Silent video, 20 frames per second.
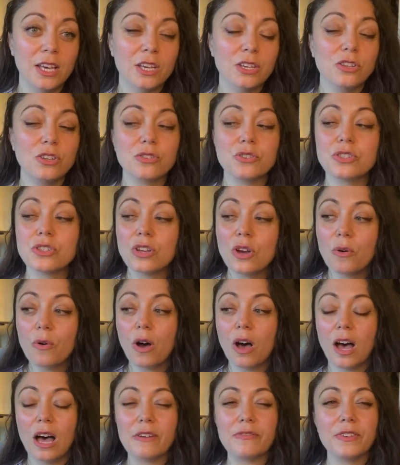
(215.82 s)
You know, so
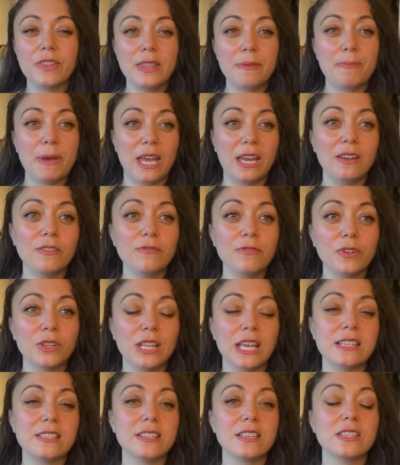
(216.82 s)
often the painful
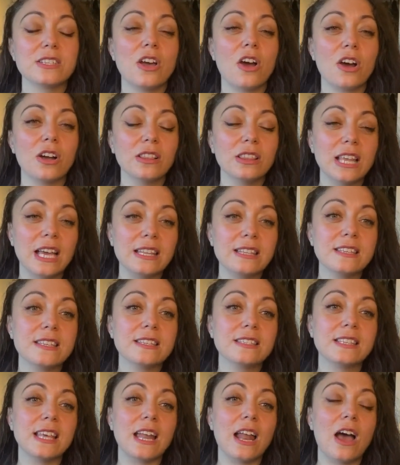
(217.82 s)
lenses are
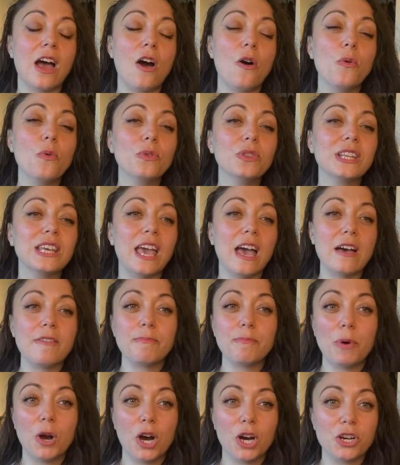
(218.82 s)
lenses that only
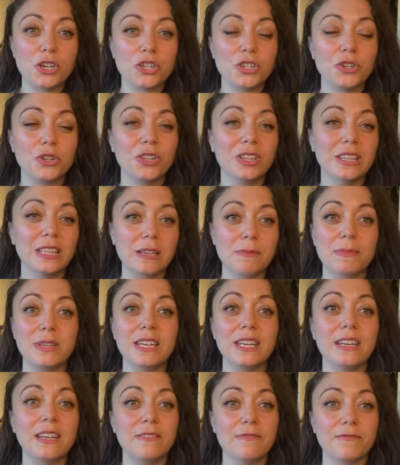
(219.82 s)
have partial,
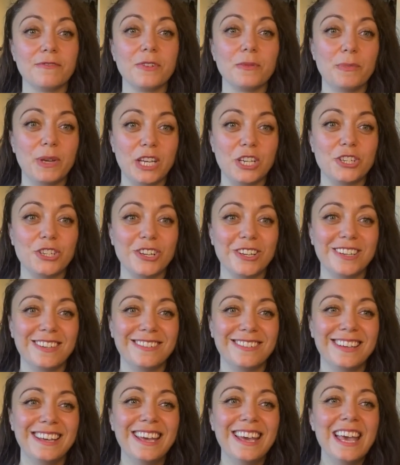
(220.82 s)
limited
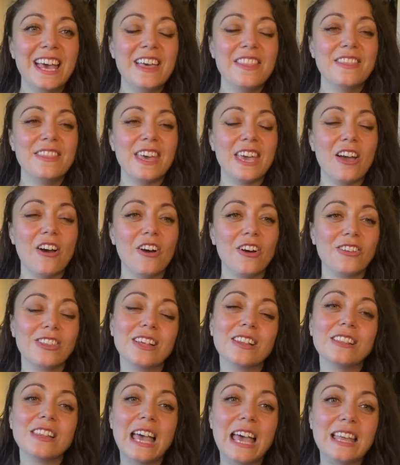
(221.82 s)
information. They are
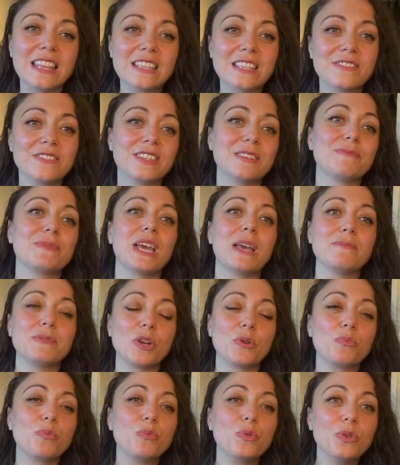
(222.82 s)
the lens of sometimes
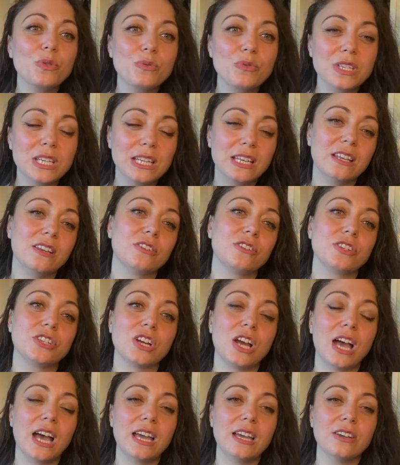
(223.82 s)
our wounded inner
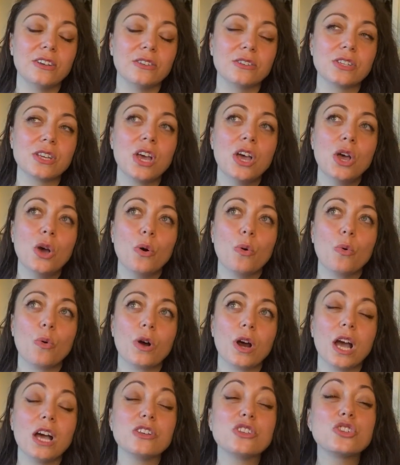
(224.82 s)
child
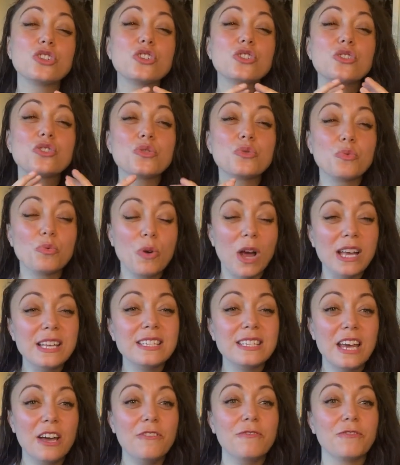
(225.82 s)
or a
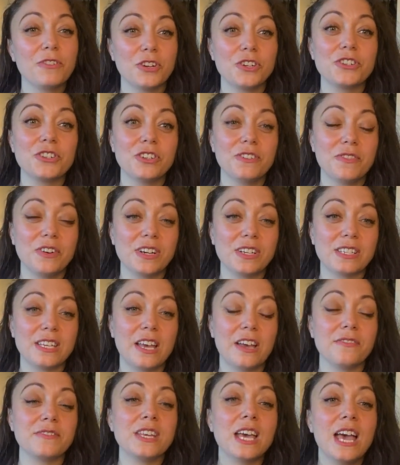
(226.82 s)
stressed out version of
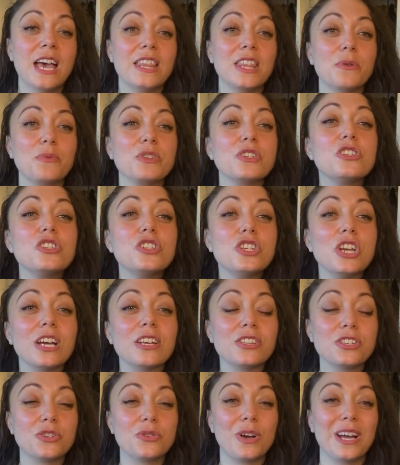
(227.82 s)
ourselves that was
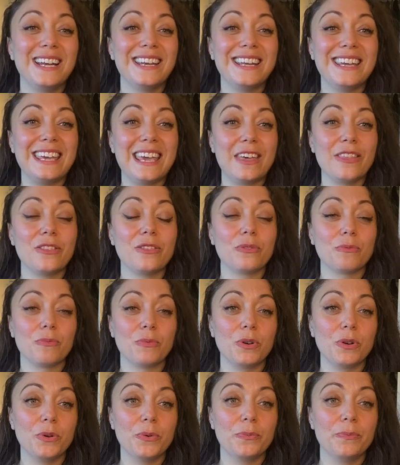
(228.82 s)
just trying to get
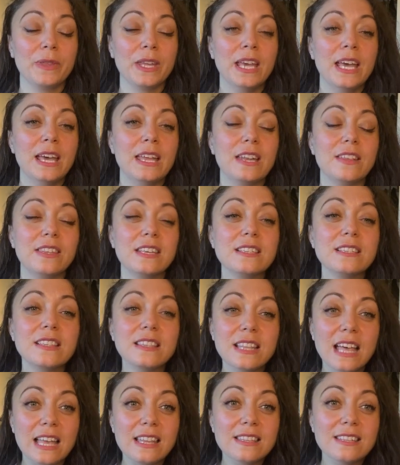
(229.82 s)
through. Now, these
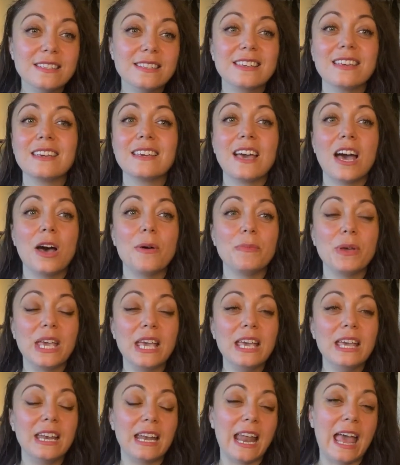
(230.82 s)
lenses can come
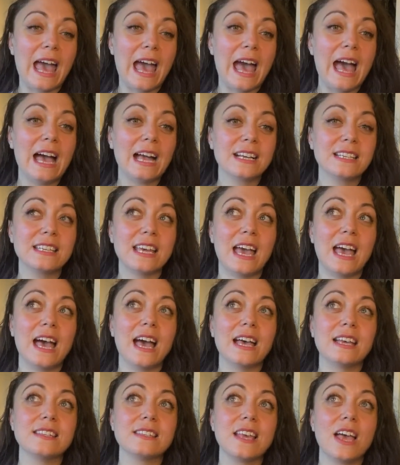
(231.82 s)
in and act
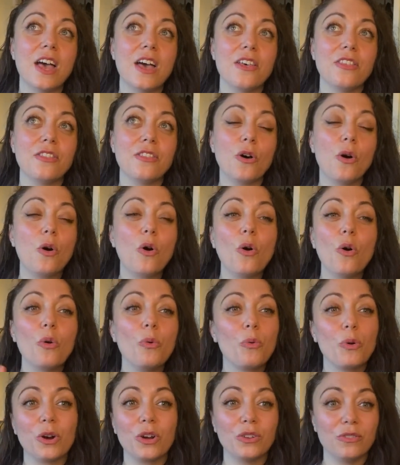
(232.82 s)
as the
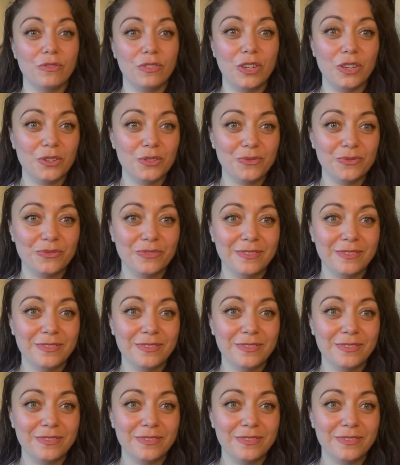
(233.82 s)
whole worldview.